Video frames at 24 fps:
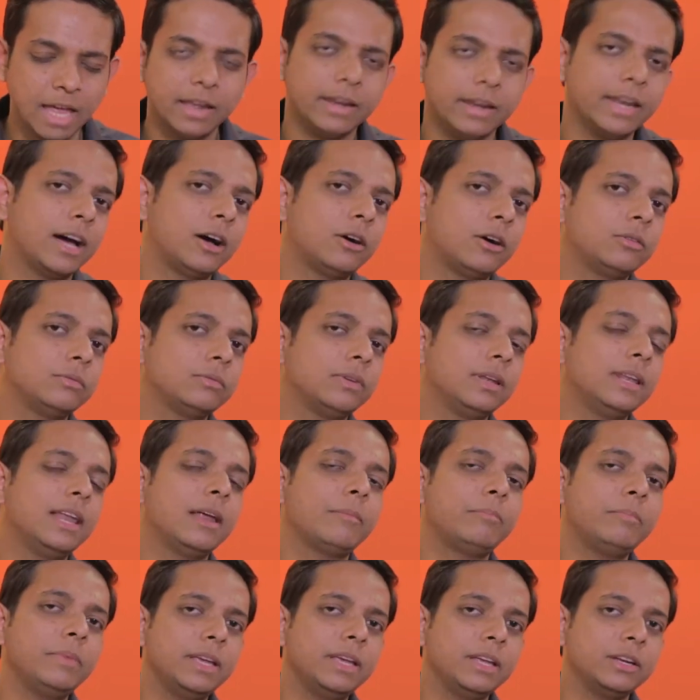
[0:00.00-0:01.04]
Now,
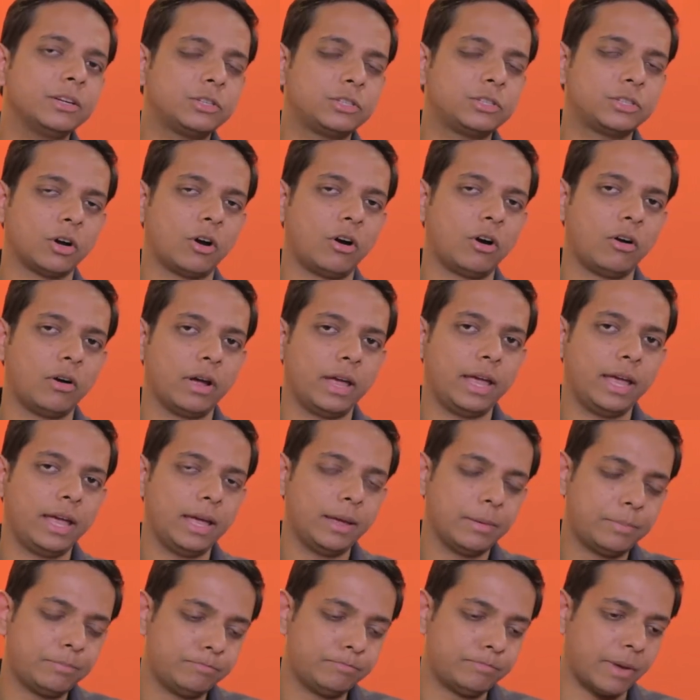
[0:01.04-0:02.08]
let me draw
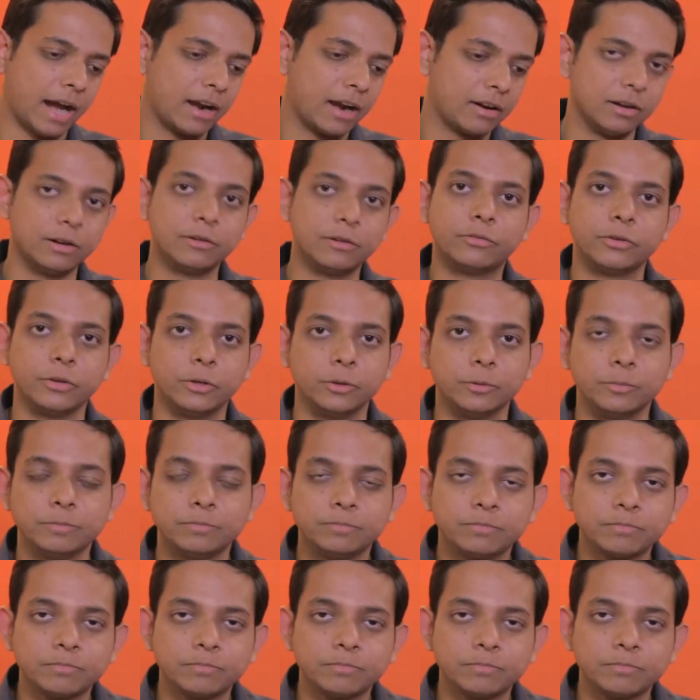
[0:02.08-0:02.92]
a parallel for you.